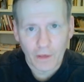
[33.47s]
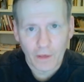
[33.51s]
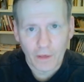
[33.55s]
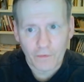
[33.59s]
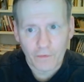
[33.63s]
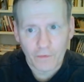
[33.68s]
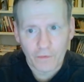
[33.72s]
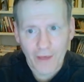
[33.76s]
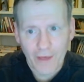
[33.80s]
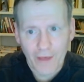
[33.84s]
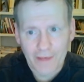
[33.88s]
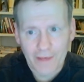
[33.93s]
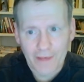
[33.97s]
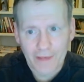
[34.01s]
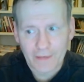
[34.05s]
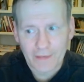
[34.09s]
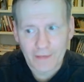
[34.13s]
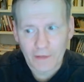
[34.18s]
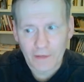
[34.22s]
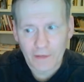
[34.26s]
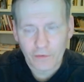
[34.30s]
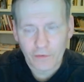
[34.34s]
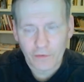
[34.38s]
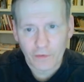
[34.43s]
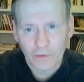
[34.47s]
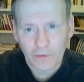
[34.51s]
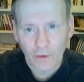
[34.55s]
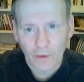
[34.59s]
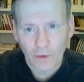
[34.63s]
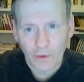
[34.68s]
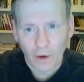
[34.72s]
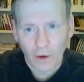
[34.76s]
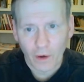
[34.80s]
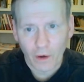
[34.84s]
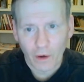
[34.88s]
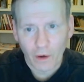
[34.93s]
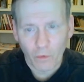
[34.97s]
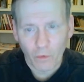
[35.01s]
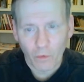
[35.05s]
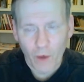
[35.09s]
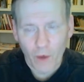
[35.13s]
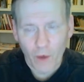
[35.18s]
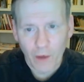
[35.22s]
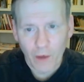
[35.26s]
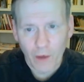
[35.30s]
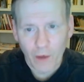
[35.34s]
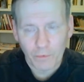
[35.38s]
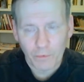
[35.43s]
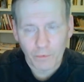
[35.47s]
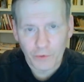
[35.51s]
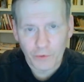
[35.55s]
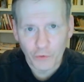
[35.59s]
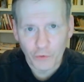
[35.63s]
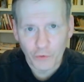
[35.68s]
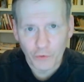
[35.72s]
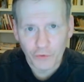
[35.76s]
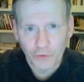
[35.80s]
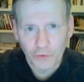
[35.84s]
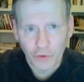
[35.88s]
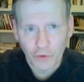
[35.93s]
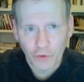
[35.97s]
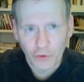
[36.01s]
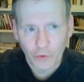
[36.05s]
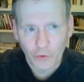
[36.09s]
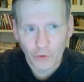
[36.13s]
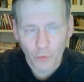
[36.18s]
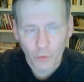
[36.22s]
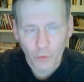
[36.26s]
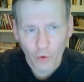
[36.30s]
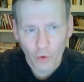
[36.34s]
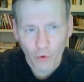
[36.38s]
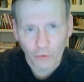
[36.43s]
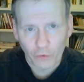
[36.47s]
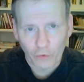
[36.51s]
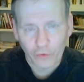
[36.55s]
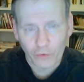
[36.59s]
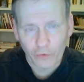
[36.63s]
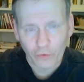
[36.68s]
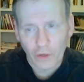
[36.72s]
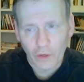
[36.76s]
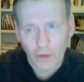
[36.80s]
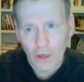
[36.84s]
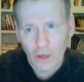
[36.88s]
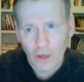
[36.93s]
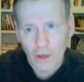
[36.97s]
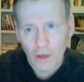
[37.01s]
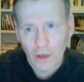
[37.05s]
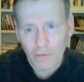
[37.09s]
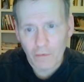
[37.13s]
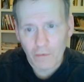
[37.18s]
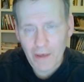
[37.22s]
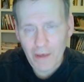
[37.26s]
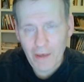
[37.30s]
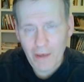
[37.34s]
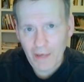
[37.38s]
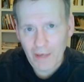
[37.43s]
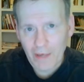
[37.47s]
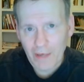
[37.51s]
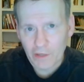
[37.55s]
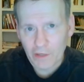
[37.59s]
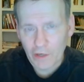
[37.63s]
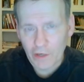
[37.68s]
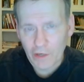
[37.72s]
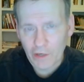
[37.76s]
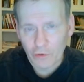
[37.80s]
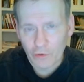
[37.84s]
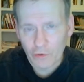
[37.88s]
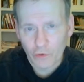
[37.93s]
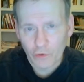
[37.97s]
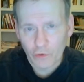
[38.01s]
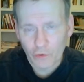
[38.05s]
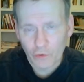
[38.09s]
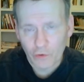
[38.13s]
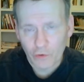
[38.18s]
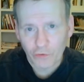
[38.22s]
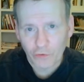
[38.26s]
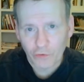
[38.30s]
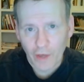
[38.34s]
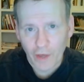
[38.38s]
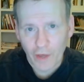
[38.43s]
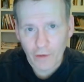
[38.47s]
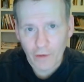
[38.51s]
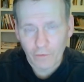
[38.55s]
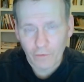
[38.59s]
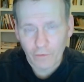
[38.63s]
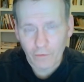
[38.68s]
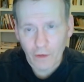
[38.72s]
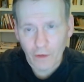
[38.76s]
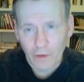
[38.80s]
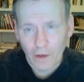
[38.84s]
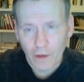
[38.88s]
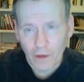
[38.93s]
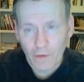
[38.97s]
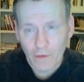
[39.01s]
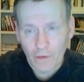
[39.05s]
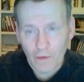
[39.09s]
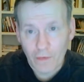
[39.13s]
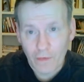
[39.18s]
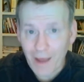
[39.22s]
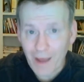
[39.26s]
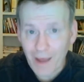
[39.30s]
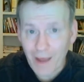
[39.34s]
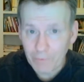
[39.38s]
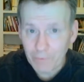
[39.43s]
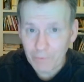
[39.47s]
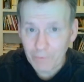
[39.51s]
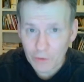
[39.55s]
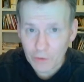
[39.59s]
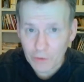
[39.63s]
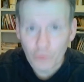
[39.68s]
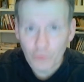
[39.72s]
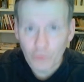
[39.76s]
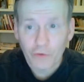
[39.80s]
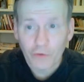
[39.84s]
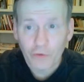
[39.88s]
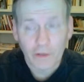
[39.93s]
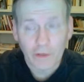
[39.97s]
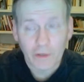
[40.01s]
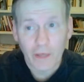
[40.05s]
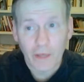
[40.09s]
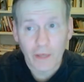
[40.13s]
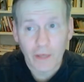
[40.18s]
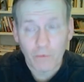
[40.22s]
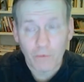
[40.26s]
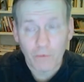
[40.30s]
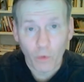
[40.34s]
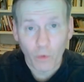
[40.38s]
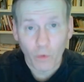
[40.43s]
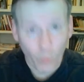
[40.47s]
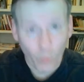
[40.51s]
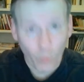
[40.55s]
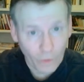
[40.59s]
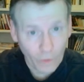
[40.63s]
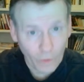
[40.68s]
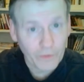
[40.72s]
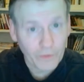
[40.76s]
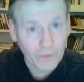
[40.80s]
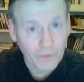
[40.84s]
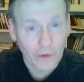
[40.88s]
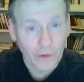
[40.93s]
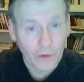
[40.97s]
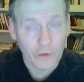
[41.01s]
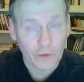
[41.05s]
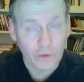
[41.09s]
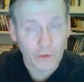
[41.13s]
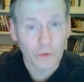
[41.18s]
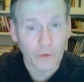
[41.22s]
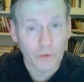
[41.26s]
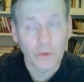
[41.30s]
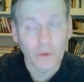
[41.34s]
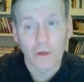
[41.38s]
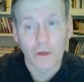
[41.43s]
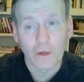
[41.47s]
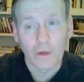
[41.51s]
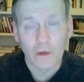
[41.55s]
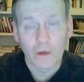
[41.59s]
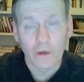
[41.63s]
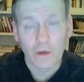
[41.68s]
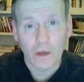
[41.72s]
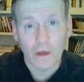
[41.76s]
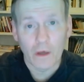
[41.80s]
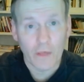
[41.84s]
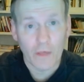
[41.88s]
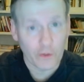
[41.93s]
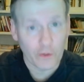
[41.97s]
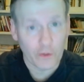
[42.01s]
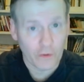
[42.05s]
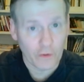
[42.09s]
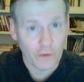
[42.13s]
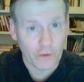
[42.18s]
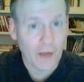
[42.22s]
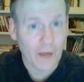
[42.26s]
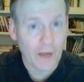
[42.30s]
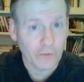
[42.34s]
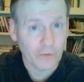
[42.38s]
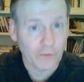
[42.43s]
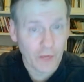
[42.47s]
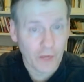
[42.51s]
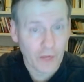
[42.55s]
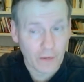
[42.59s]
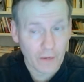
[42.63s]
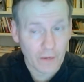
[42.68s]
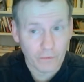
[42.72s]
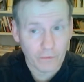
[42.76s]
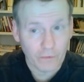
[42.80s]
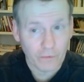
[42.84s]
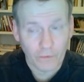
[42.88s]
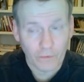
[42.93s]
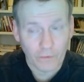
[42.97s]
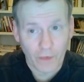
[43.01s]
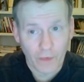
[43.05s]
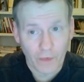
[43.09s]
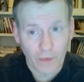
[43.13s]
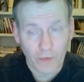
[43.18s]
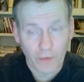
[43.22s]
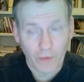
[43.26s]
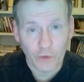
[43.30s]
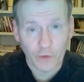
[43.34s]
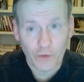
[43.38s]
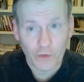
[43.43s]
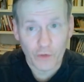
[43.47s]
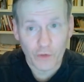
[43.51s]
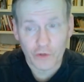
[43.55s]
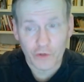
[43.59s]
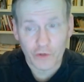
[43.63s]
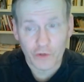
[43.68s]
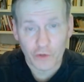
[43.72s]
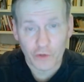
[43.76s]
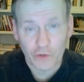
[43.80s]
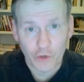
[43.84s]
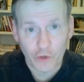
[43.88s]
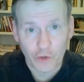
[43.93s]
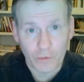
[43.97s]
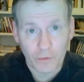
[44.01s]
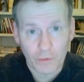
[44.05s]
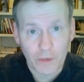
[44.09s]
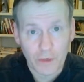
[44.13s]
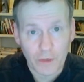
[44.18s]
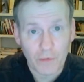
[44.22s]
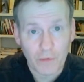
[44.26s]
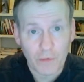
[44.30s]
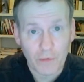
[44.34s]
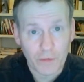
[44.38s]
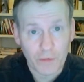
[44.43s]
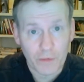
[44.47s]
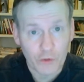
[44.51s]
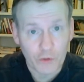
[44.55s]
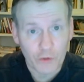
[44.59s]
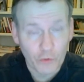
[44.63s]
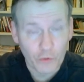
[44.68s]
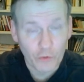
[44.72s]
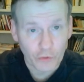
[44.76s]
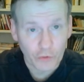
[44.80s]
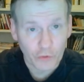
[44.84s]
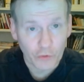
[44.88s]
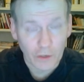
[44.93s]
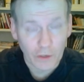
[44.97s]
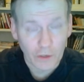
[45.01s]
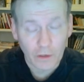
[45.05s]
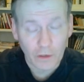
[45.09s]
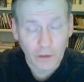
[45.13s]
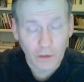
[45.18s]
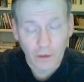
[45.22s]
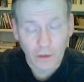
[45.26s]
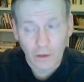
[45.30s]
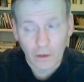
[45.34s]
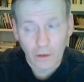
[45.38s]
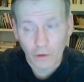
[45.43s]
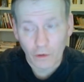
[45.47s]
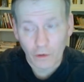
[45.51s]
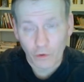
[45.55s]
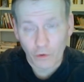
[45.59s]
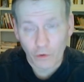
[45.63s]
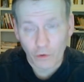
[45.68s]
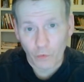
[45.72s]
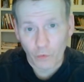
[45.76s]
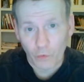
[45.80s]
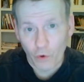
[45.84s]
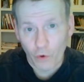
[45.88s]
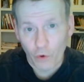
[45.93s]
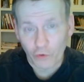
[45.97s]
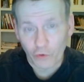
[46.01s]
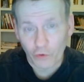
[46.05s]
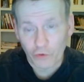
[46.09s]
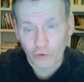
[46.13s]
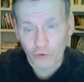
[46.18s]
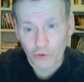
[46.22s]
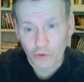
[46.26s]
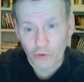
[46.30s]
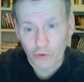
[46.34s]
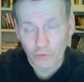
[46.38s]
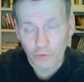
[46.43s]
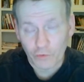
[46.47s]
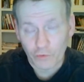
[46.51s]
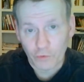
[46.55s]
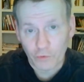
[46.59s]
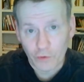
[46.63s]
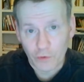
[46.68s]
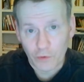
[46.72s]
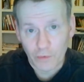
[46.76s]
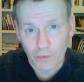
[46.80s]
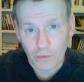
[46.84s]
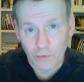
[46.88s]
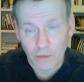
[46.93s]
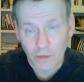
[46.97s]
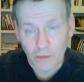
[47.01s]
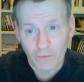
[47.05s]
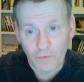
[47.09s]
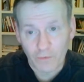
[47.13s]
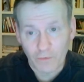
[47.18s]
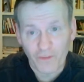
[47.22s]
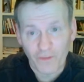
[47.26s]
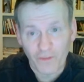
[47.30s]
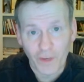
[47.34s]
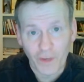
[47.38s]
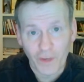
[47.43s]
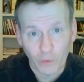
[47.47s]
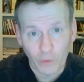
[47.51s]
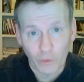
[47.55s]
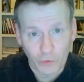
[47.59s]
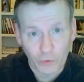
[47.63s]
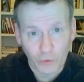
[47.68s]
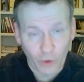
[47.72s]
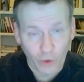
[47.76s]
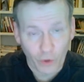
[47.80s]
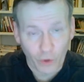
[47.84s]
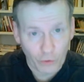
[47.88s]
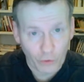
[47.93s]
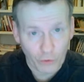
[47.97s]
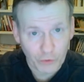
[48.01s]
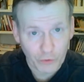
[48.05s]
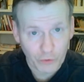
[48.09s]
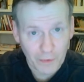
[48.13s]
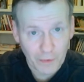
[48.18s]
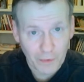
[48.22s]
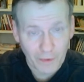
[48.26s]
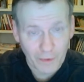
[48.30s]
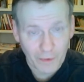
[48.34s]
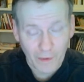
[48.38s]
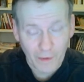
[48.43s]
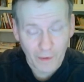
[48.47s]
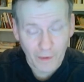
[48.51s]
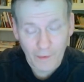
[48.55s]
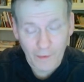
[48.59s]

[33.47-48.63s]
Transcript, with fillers: The fact is, uh, while producing good works may not tell you you're saved, not producing them will tell you that you're not saved. Every Christian should be producing good works. It should, should be filled with the Holy Spirit.